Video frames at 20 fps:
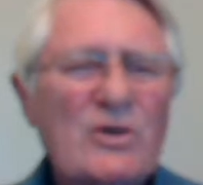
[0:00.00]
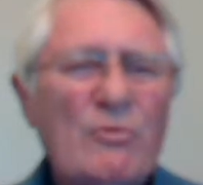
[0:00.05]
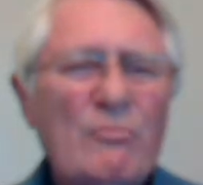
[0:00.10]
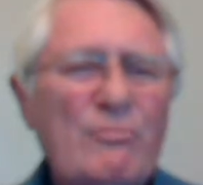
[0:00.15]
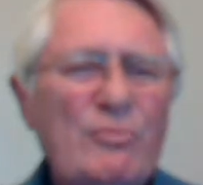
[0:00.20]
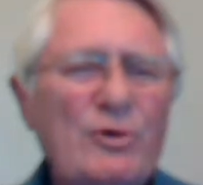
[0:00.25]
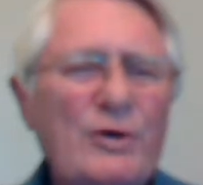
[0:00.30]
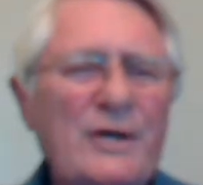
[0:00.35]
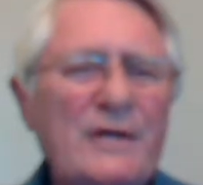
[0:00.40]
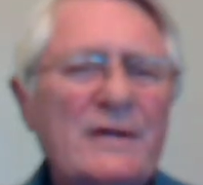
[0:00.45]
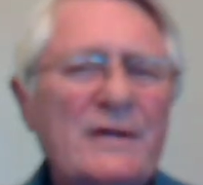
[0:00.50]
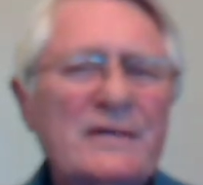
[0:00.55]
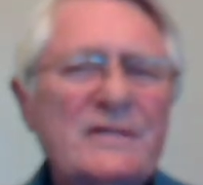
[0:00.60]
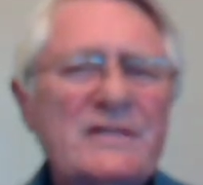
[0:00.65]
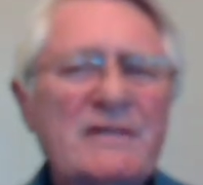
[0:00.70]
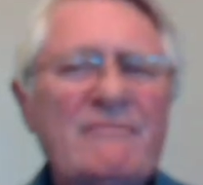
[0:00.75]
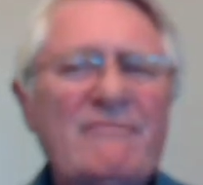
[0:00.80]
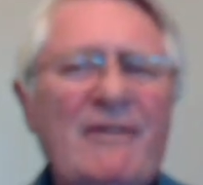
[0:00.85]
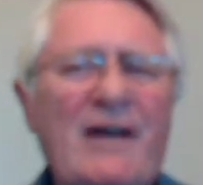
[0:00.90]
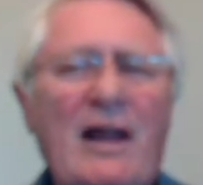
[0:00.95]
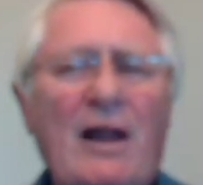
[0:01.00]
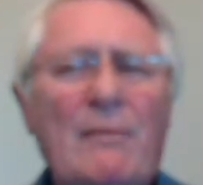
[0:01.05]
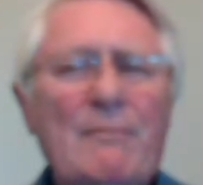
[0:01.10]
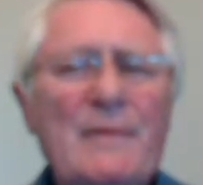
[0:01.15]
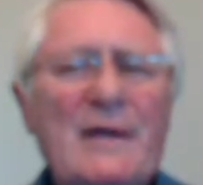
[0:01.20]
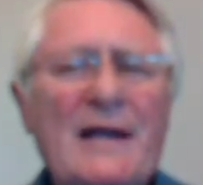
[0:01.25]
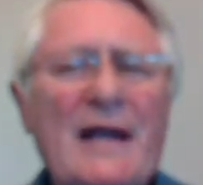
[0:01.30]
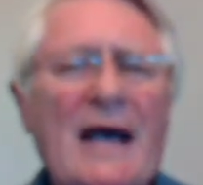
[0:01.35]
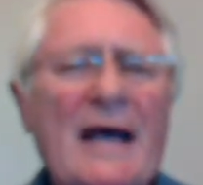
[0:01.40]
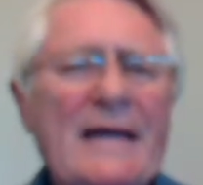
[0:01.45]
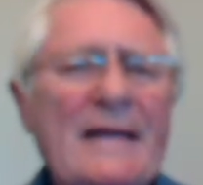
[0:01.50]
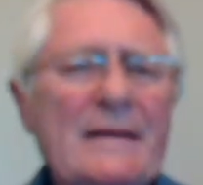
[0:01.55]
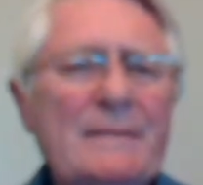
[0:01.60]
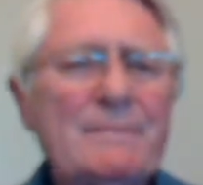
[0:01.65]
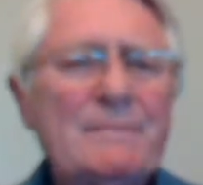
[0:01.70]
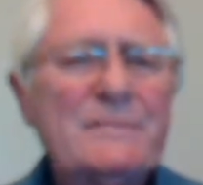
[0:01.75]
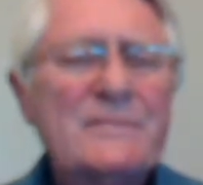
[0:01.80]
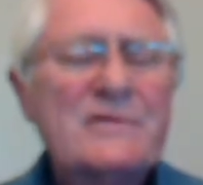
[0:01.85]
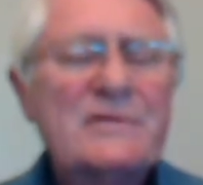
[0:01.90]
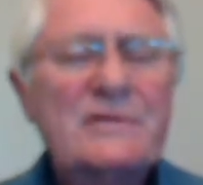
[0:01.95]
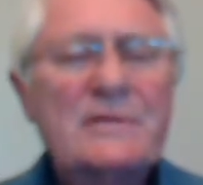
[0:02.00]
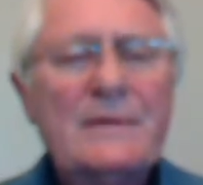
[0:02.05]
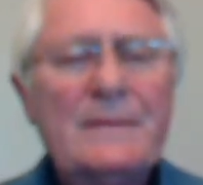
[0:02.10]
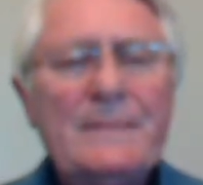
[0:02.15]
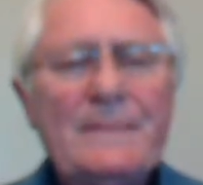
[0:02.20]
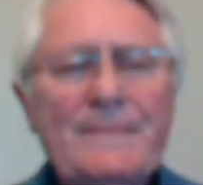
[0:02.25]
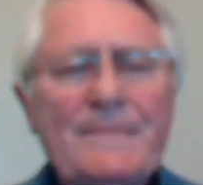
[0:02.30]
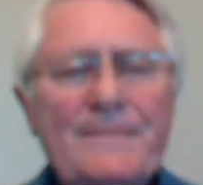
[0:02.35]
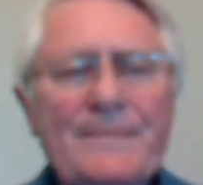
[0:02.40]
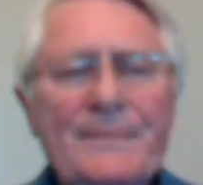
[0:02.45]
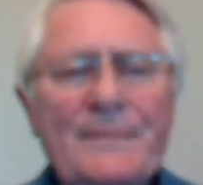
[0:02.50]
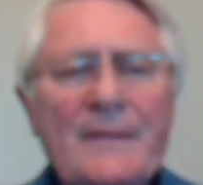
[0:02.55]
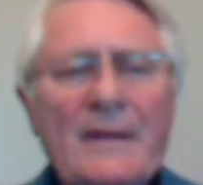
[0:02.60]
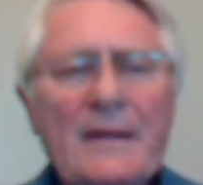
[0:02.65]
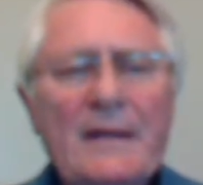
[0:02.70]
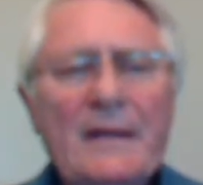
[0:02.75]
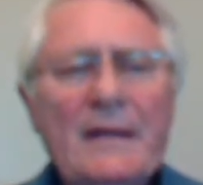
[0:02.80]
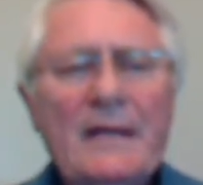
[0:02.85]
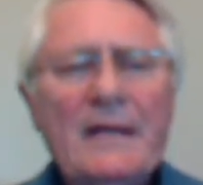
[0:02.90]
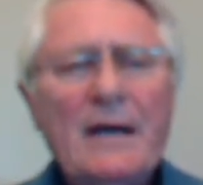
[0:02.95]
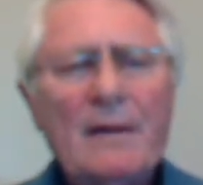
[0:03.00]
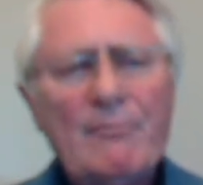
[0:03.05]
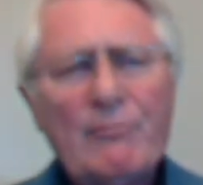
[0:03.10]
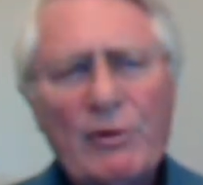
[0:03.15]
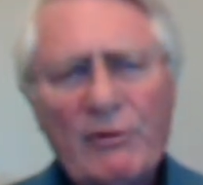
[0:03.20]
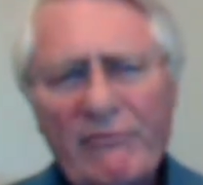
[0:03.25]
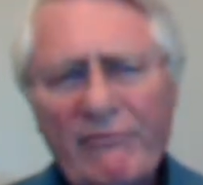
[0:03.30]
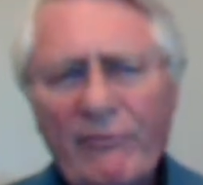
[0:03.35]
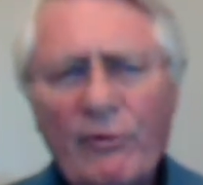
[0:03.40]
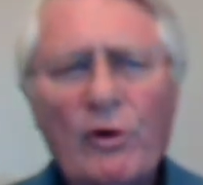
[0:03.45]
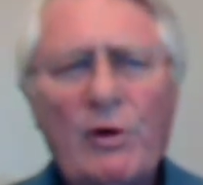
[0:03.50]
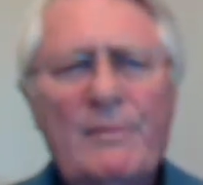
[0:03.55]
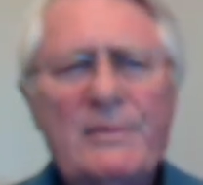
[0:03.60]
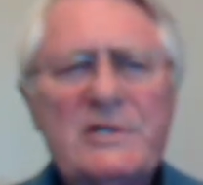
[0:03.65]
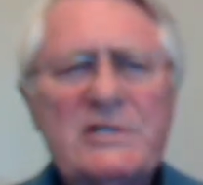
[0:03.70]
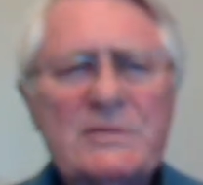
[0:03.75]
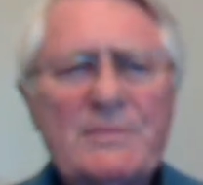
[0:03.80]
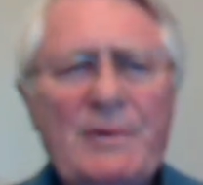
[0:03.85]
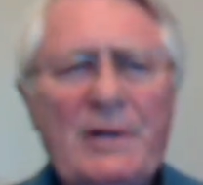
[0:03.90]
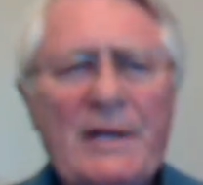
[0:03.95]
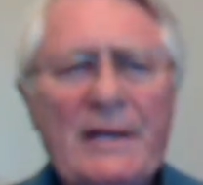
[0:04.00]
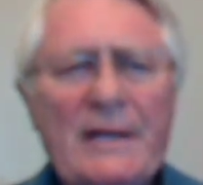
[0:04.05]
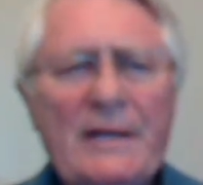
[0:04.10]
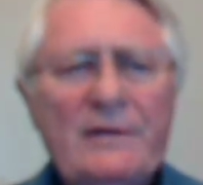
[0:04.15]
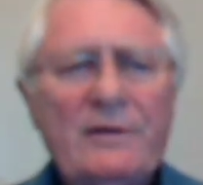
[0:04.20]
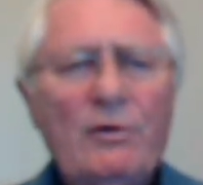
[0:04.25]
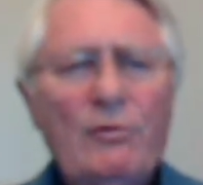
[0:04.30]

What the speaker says: don't put development items in a performance plan.